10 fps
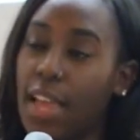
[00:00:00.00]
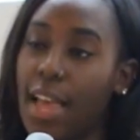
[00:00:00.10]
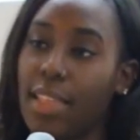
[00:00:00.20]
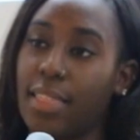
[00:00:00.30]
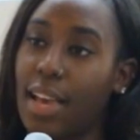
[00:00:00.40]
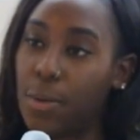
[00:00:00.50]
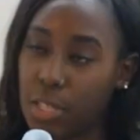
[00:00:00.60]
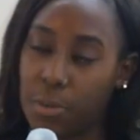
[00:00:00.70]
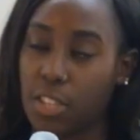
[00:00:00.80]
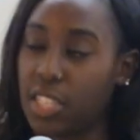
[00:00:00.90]
and that
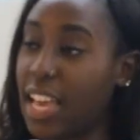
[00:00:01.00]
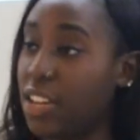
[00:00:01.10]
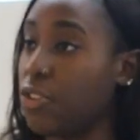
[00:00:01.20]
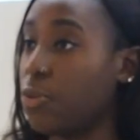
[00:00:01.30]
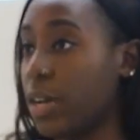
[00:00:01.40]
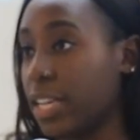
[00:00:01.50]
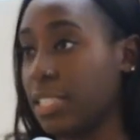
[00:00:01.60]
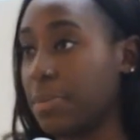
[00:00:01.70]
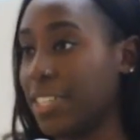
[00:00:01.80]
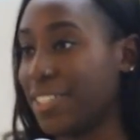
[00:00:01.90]
was because I had no work
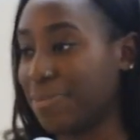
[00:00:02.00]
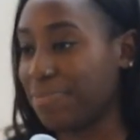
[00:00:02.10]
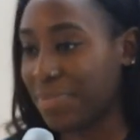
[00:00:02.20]
experience.